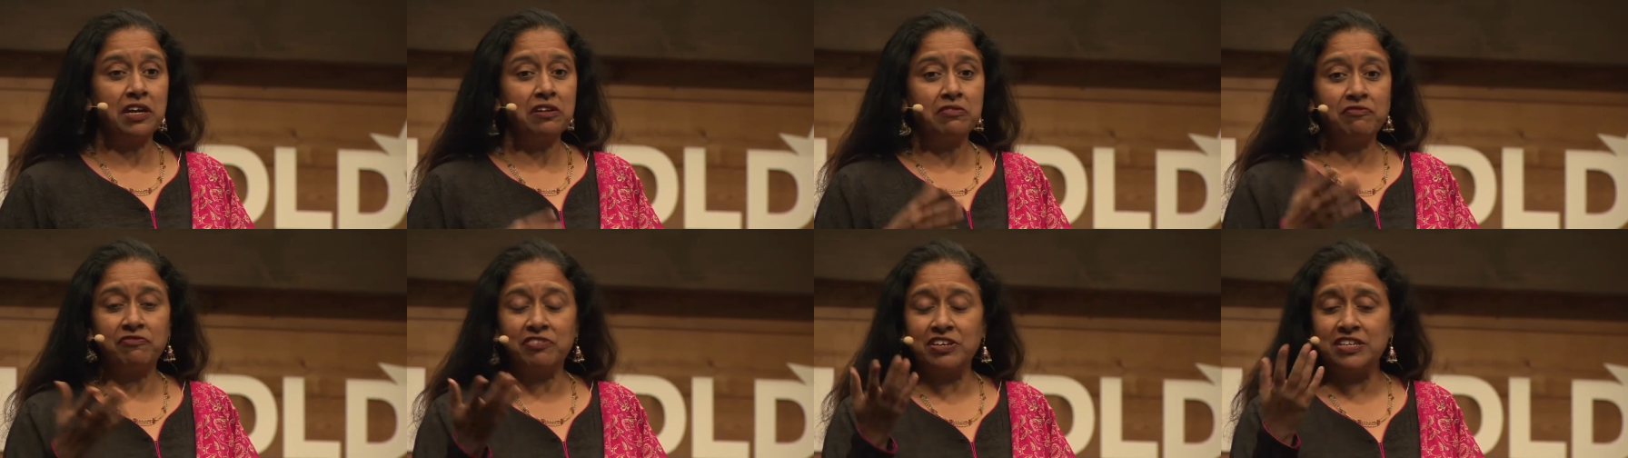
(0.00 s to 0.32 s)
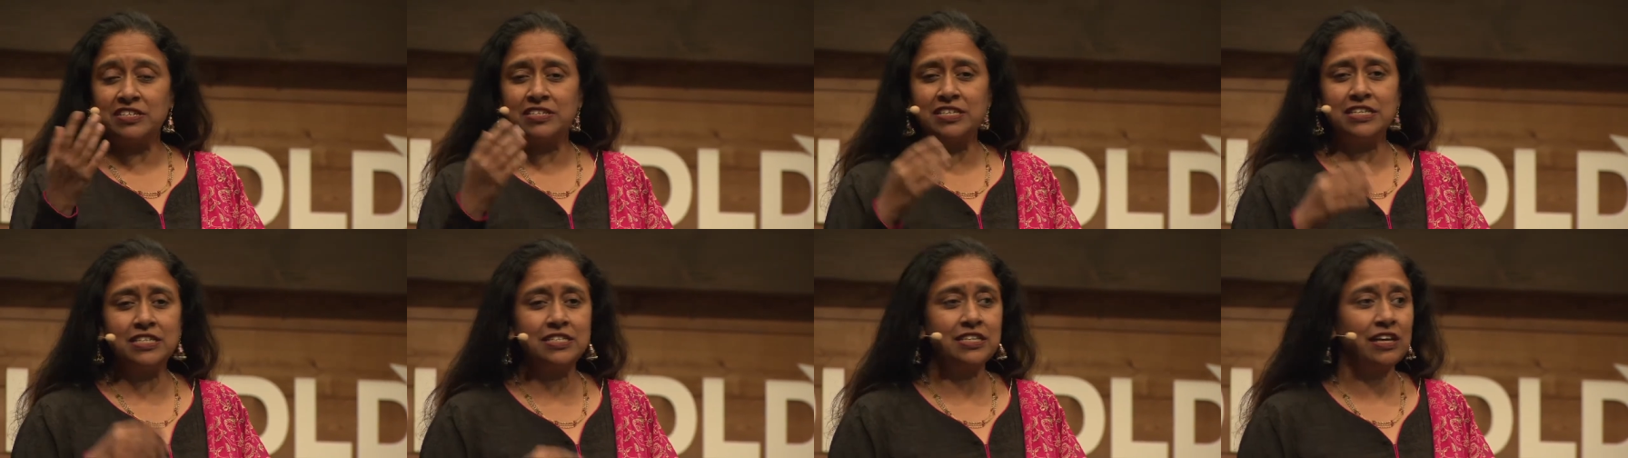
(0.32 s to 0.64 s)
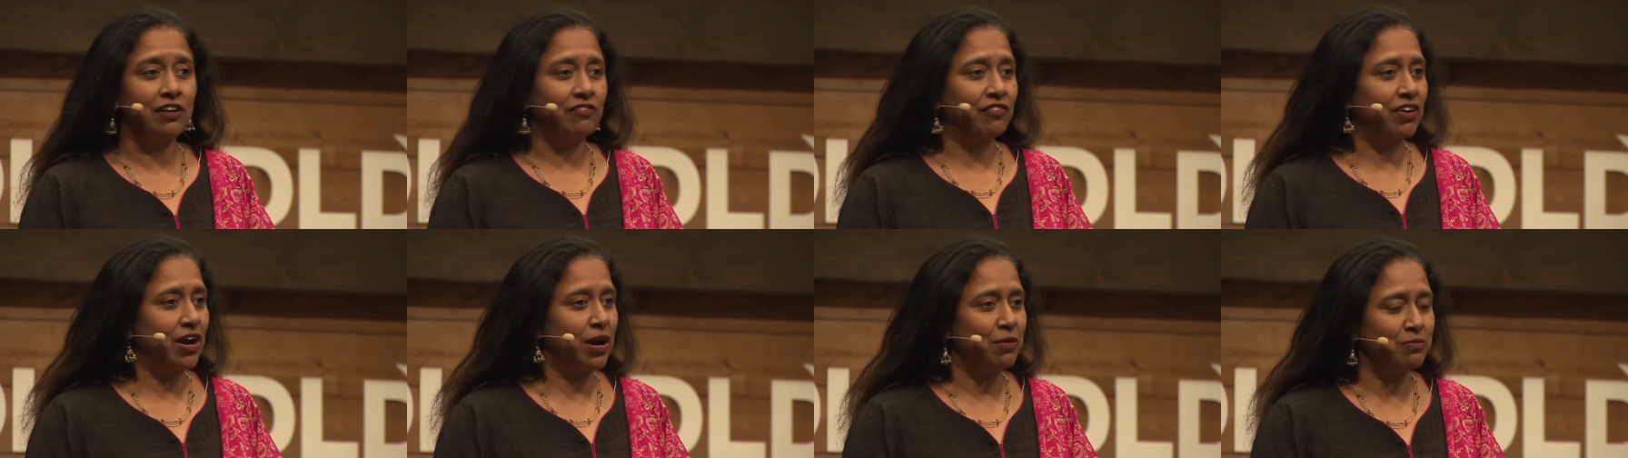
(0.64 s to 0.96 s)
And VCs
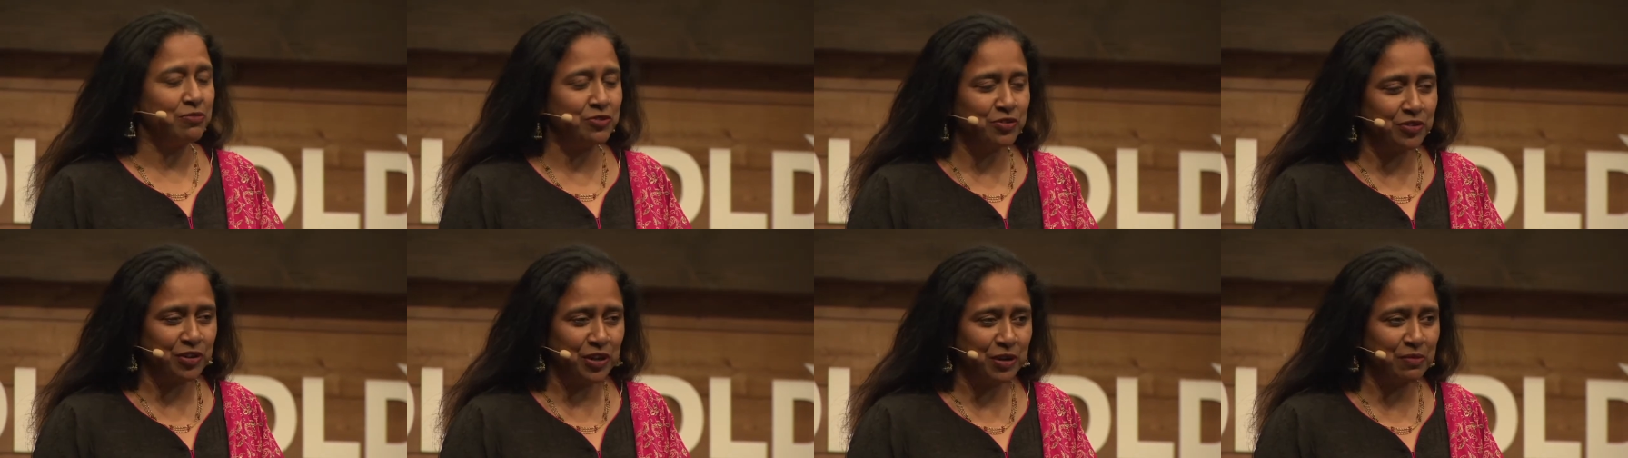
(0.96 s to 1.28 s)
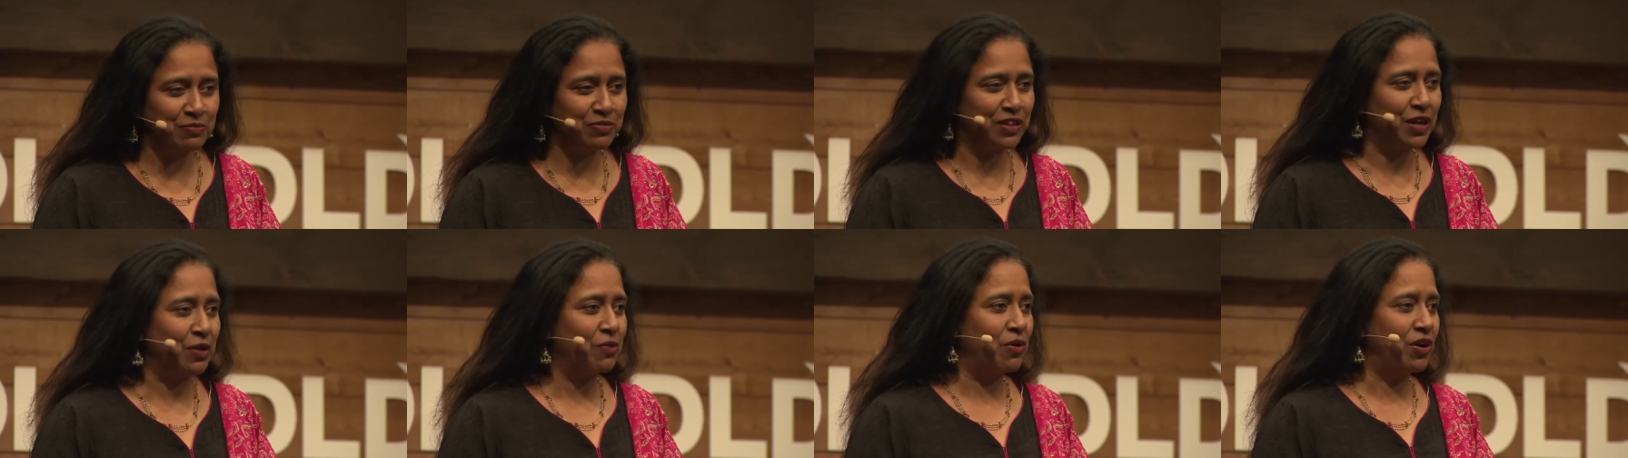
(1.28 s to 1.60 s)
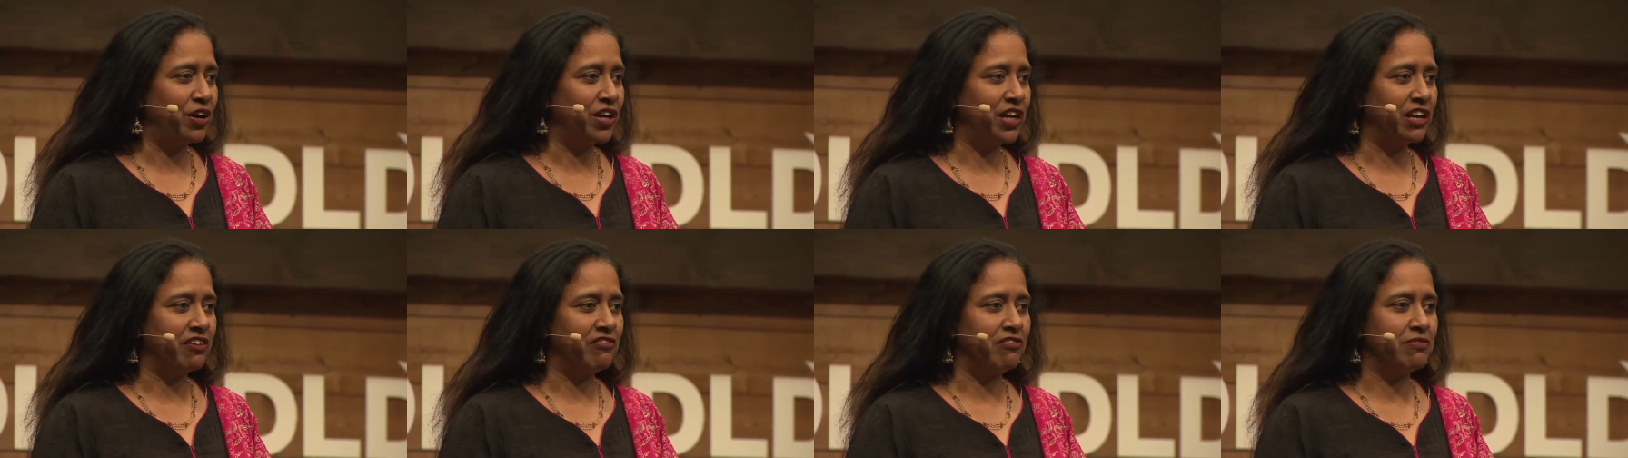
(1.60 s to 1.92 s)
have come to him, they
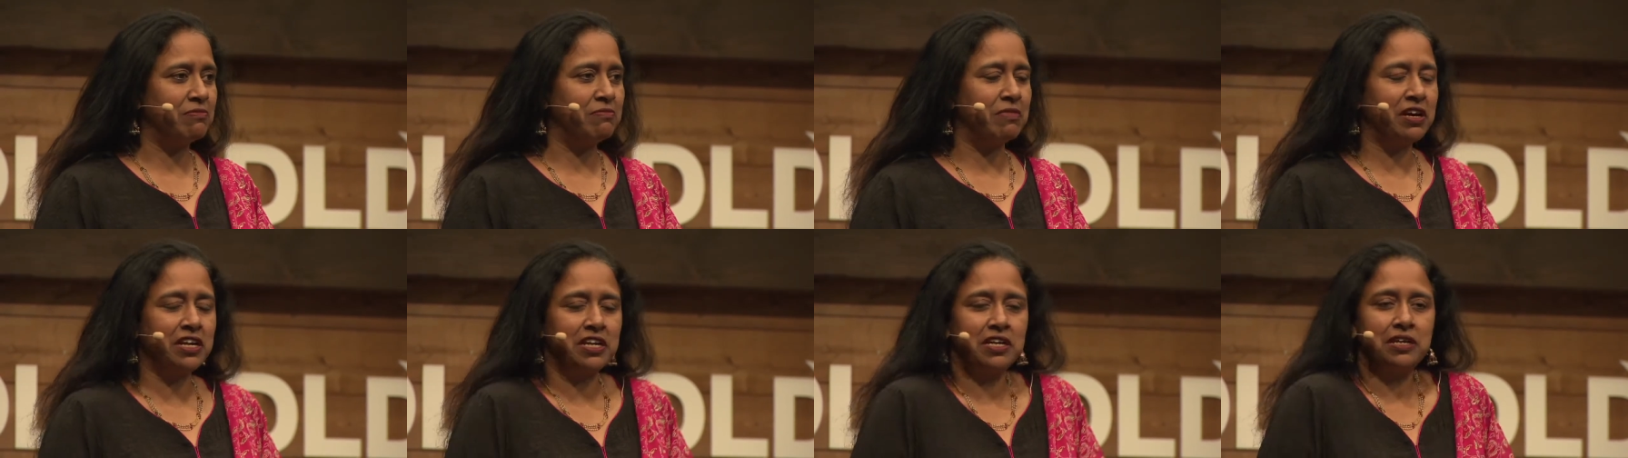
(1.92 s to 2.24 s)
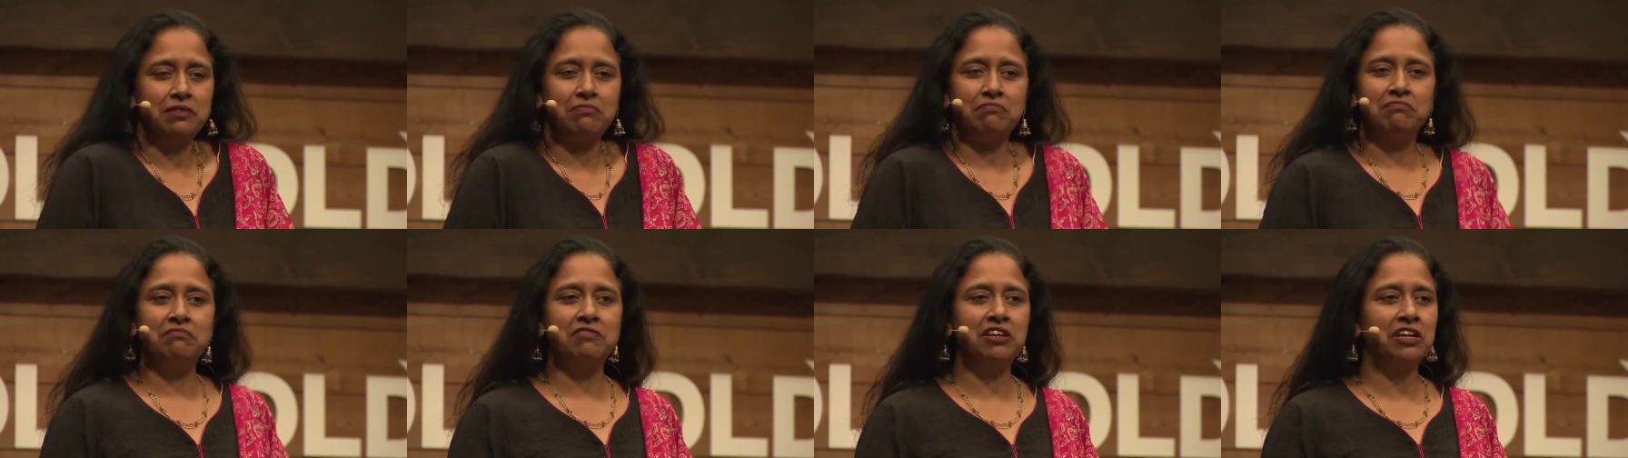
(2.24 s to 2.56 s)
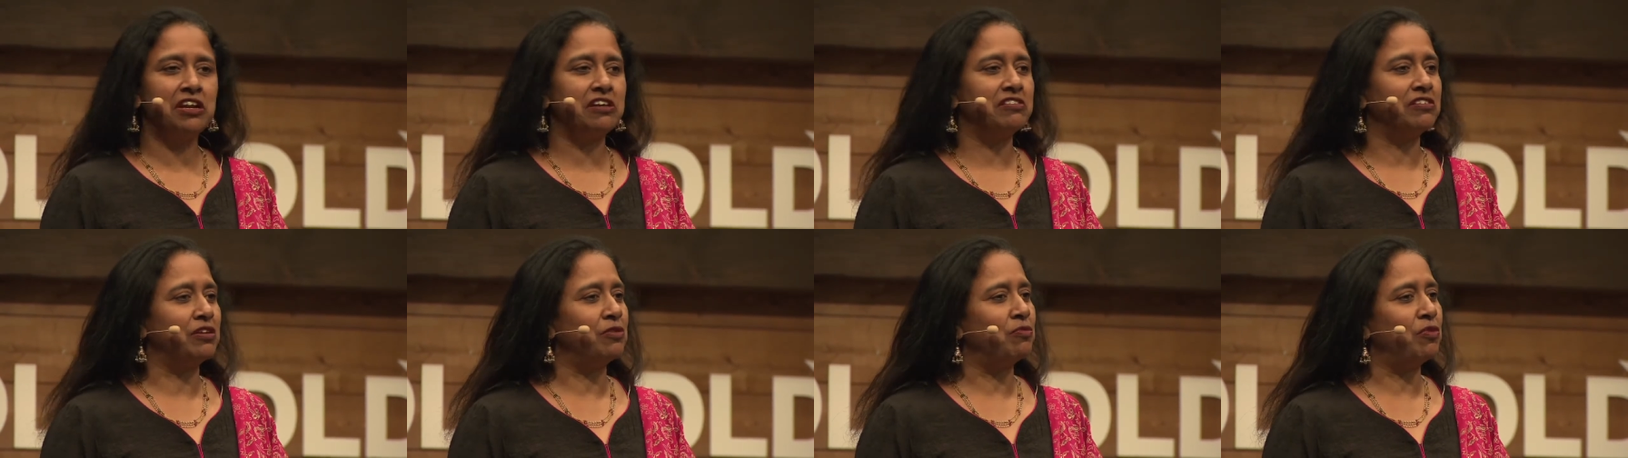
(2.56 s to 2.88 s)
want to give him money, he
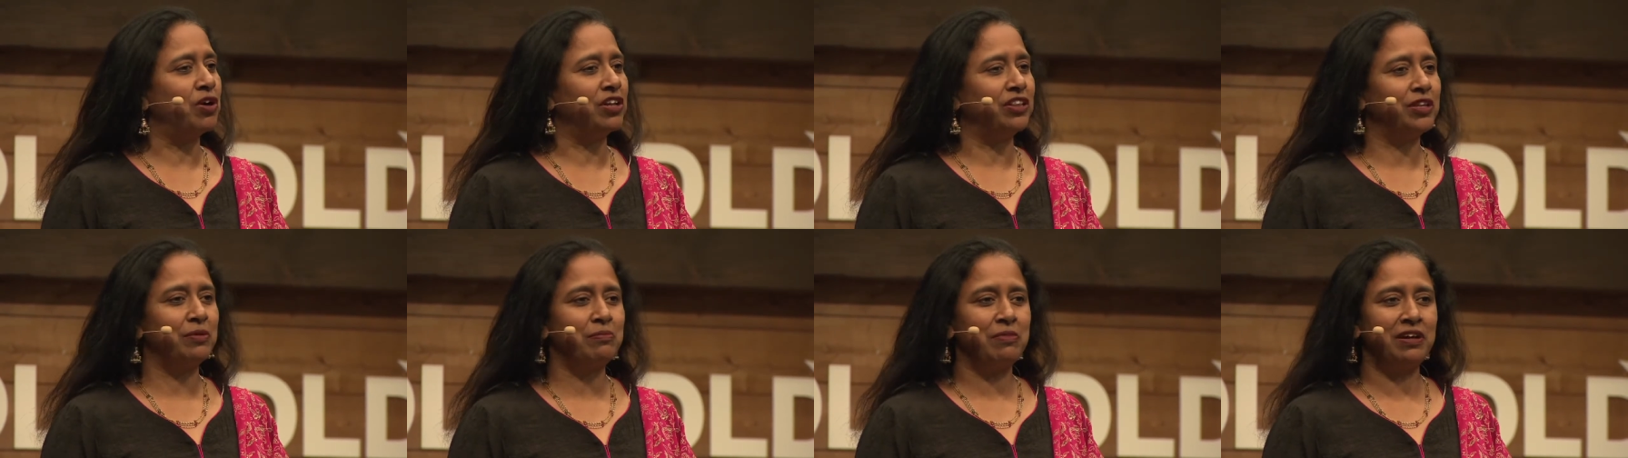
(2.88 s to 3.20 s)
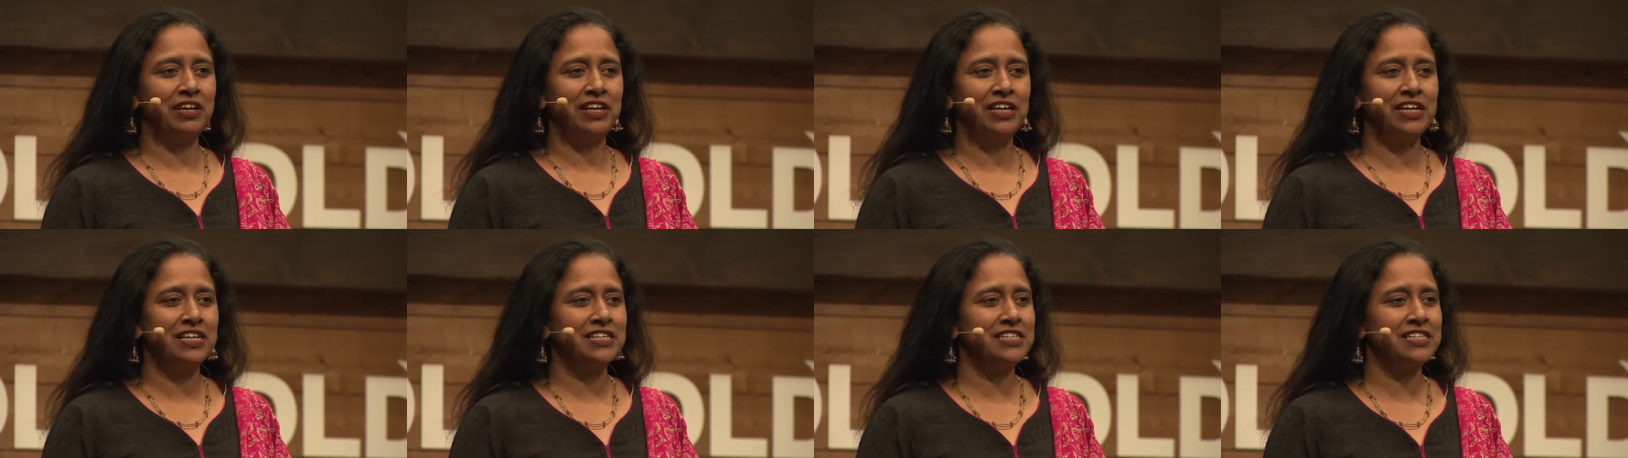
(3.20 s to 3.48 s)
doesn't want the money.